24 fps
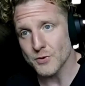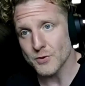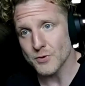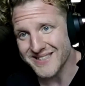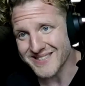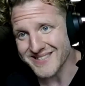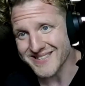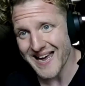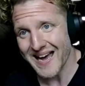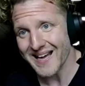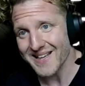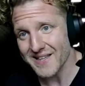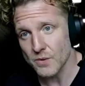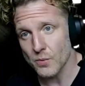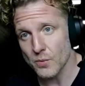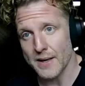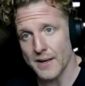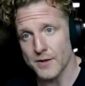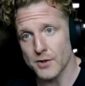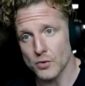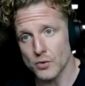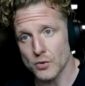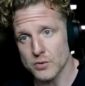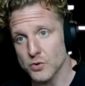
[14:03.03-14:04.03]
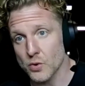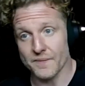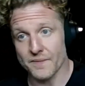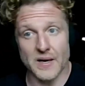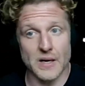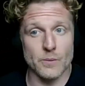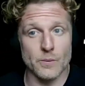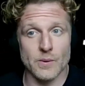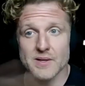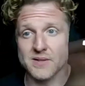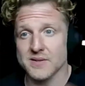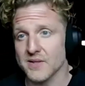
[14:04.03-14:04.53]
is exactly what I do. So if
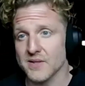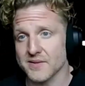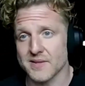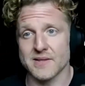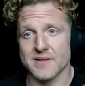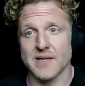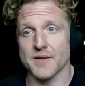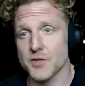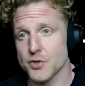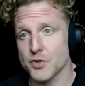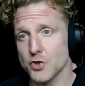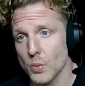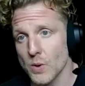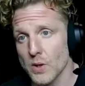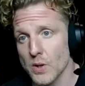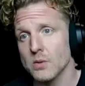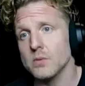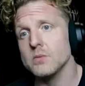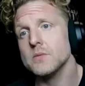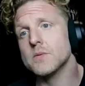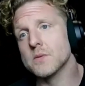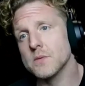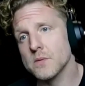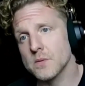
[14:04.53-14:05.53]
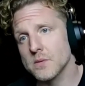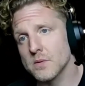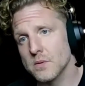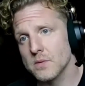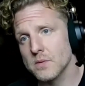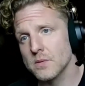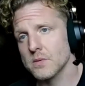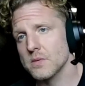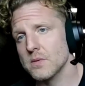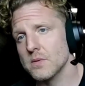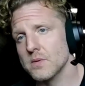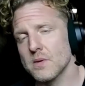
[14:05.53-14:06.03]
anyone is listening, not that you will,
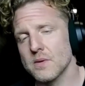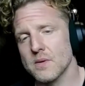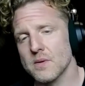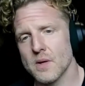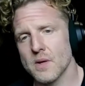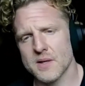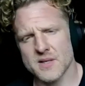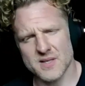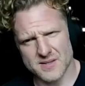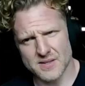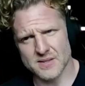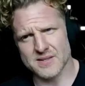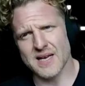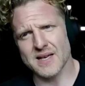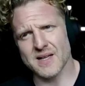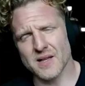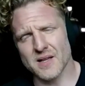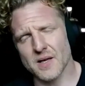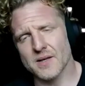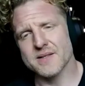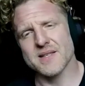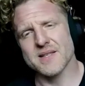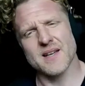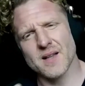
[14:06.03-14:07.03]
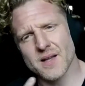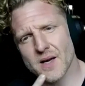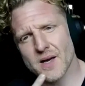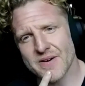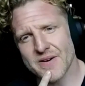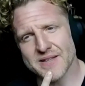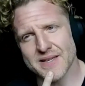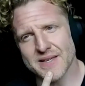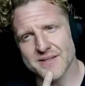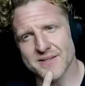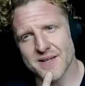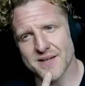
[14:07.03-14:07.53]
does that clarify
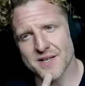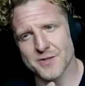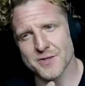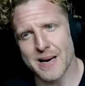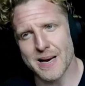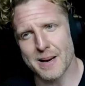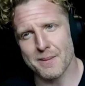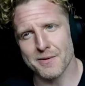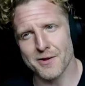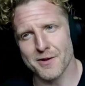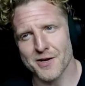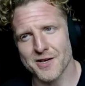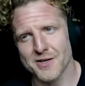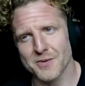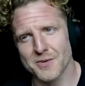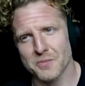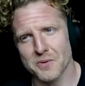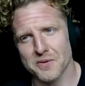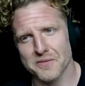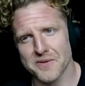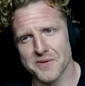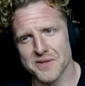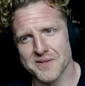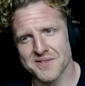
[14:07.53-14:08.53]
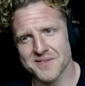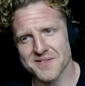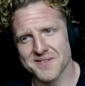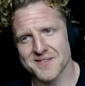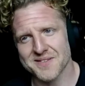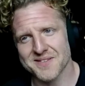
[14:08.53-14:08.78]
things, or did I just babble on into oblivion?